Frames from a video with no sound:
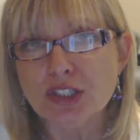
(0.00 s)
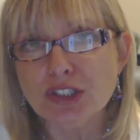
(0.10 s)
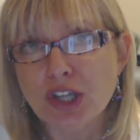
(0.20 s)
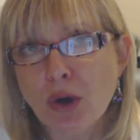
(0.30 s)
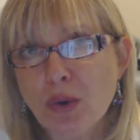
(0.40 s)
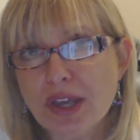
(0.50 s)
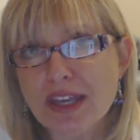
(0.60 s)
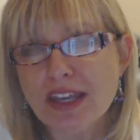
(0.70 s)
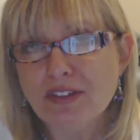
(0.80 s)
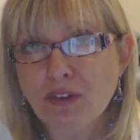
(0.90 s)
So,
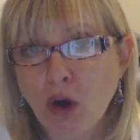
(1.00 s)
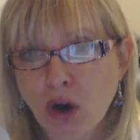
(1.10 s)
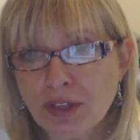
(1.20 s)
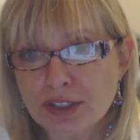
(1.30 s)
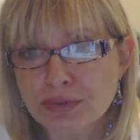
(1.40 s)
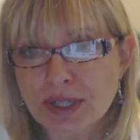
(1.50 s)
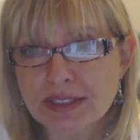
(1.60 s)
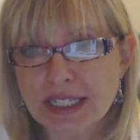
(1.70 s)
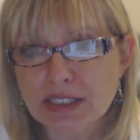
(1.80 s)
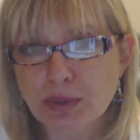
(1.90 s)
if all this
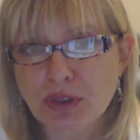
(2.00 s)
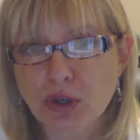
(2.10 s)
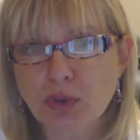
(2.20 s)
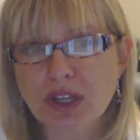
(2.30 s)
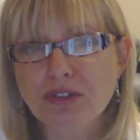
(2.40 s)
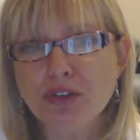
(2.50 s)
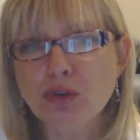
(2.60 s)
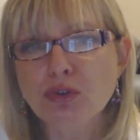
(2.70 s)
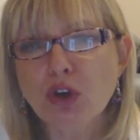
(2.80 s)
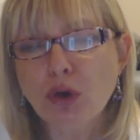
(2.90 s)
resonates with you, if
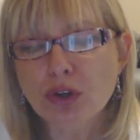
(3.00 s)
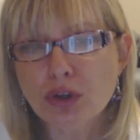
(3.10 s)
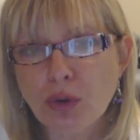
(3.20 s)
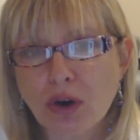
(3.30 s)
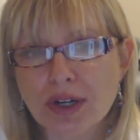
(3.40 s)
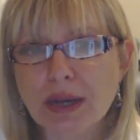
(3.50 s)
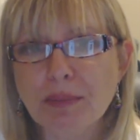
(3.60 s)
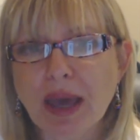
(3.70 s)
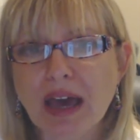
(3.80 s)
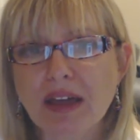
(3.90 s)
you know you are an
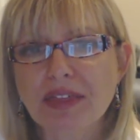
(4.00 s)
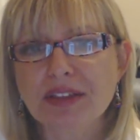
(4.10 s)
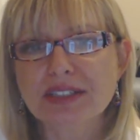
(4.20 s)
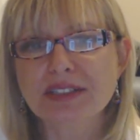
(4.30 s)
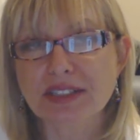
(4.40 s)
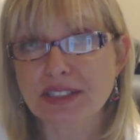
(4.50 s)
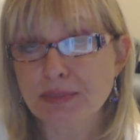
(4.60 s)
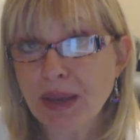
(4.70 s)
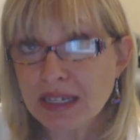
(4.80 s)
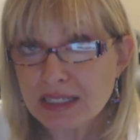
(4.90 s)
empath,
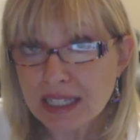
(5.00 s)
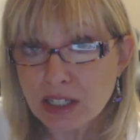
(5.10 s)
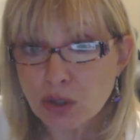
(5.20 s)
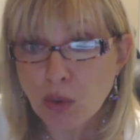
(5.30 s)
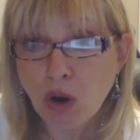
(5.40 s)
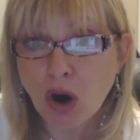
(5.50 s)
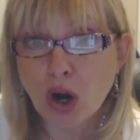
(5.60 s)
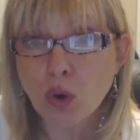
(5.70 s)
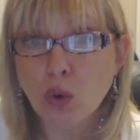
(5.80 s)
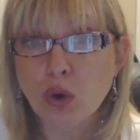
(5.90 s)
suspect that you
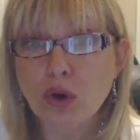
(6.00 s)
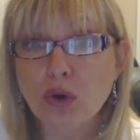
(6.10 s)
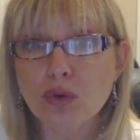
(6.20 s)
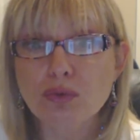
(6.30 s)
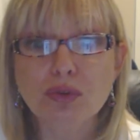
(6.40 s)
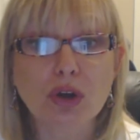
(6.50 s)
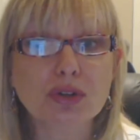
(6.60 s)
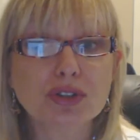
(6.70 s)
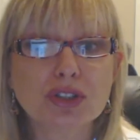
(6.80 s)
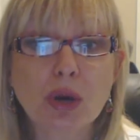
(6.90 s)
are, or
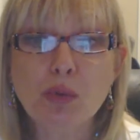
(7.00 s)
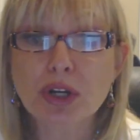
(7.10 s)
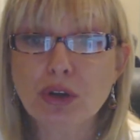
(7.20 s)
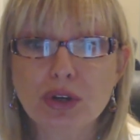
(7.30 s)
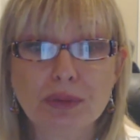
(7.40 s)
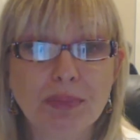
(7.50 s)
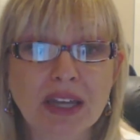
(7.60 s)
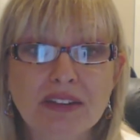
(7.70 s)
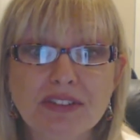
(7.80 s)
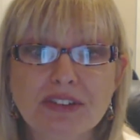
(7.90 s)
know someone who could
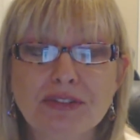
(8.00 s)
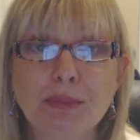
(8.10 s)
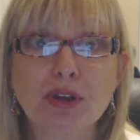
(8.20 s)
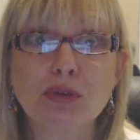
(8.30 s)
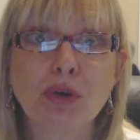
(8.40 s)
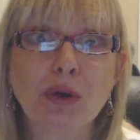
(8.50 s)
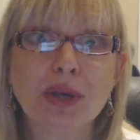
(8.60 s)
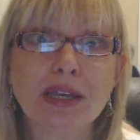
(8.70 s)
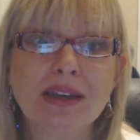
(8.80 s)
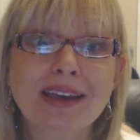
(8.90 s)
benefit from the
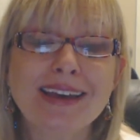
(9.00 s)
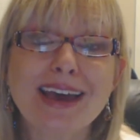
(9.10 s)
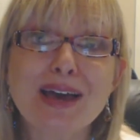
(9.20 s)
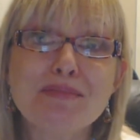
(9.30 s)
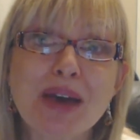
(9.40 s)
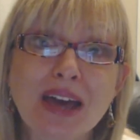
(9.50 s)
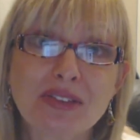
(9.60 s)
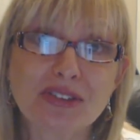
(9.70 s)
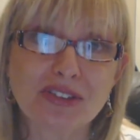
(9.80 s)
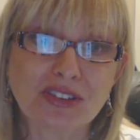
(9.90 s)
growing
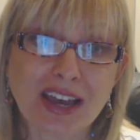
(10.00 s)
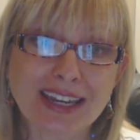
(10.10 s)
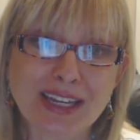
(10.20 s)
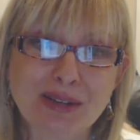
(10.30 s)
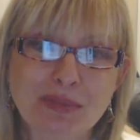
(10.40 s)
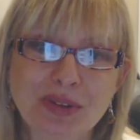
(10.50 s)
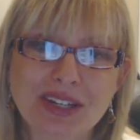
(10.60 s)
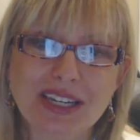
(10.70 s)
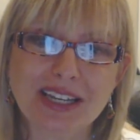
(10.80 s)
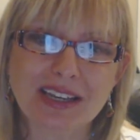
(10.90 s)
Empath Society
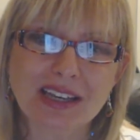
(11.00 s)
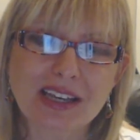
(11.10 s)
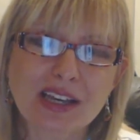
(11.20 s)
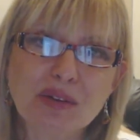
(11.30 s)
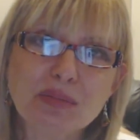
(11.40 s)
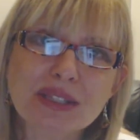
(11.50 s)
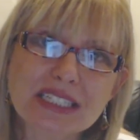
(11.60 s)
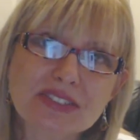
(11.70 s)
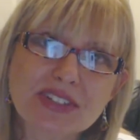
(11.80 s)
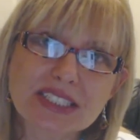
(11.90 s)
community,
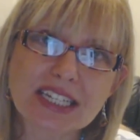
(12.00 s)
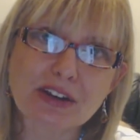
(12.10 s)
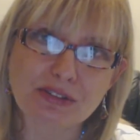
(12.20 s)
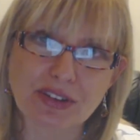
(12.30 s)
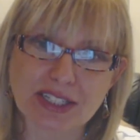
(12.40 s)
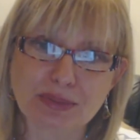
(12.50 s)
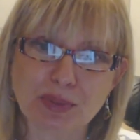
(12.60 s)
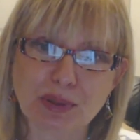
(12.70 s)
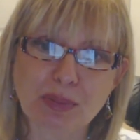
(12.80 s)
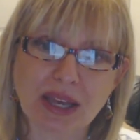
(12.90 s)
please visit our
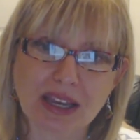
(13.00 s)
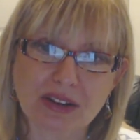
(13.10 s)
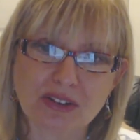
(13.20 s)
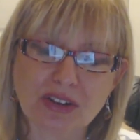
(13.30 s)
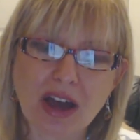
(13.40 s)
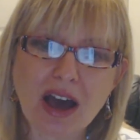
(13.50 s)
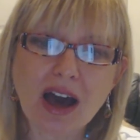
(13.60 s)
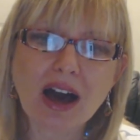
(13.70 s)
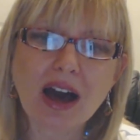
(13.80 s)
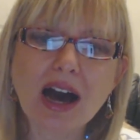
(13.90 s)
Facebook page.
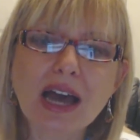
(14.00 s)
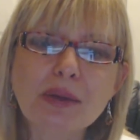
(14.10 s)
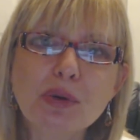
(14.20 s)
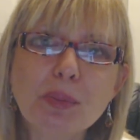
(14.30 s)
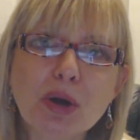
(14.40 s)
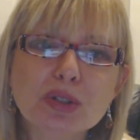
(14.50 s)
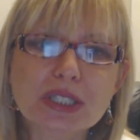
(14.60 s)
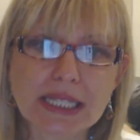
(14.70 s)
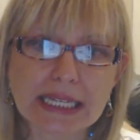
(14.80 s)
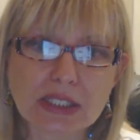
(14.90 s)
I will
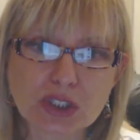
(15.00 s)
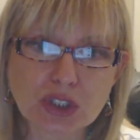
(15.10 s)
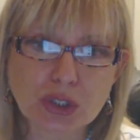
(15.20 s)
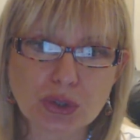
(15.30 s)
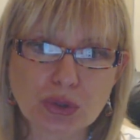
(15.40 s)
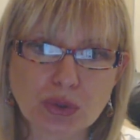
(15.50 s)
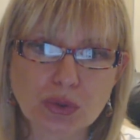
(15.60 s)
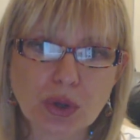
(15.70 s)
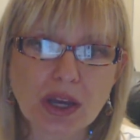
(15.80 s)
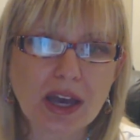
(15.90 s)
post links
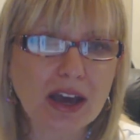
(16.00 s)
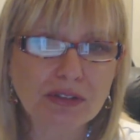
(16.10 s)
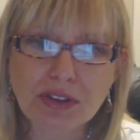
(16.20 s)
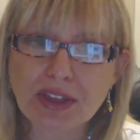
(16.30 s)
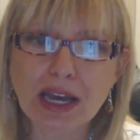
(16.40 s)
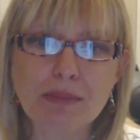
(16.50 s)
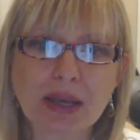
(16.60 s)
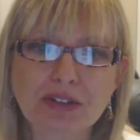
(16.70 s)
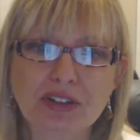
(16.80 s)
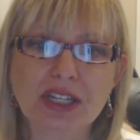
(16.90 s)
to everything I
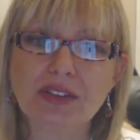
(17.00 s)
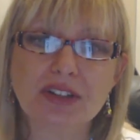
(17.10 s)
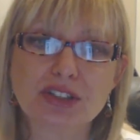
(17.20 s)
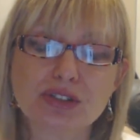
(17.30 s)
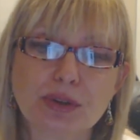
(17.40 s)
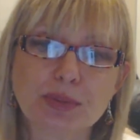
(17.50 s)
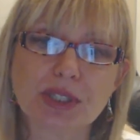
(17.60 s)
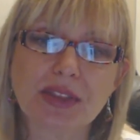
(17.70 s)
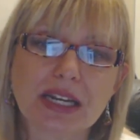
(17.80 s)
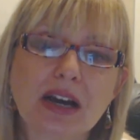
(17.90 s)
mentioned in the
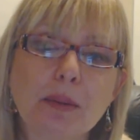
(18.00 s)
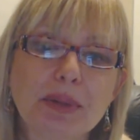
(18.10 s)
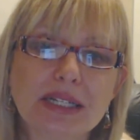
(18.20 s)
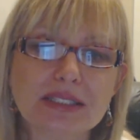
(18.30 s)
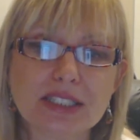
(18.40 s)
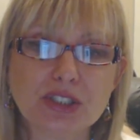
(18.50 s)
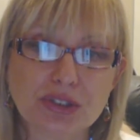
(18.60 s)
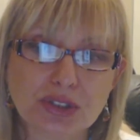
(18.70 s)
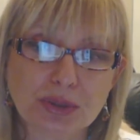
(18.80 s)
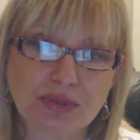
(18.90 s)
description that accompanies this
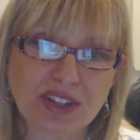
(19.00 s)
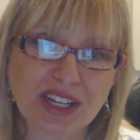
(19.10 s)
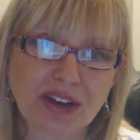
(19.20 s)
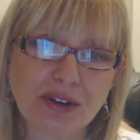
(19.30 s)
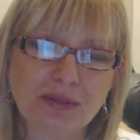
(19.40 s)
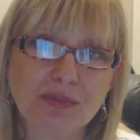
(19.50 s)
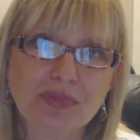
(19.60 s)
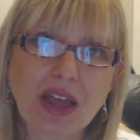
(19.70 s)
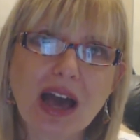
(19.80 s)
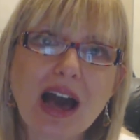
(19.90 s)
YouTube video.
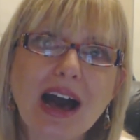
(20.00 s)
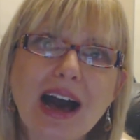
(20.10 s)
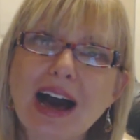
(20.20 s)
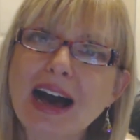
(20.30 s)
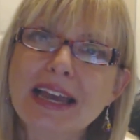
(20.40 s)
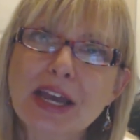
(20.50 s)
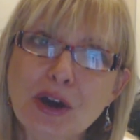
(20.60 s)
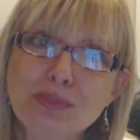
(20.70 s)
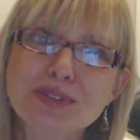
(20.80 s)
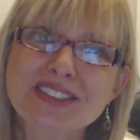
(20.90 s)
I
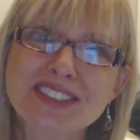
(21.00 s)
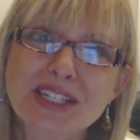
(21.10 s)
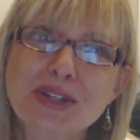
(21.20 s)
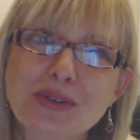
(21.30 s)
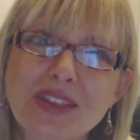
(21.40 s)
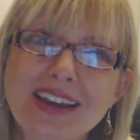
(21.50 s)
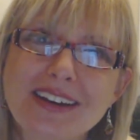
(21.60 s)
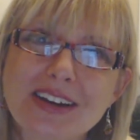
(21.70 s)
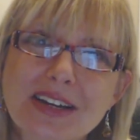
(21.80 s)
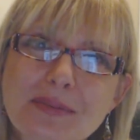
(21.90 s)
hope to see you
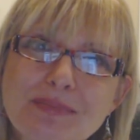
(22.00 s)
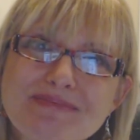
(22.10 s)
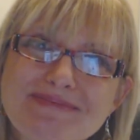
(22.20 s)
there.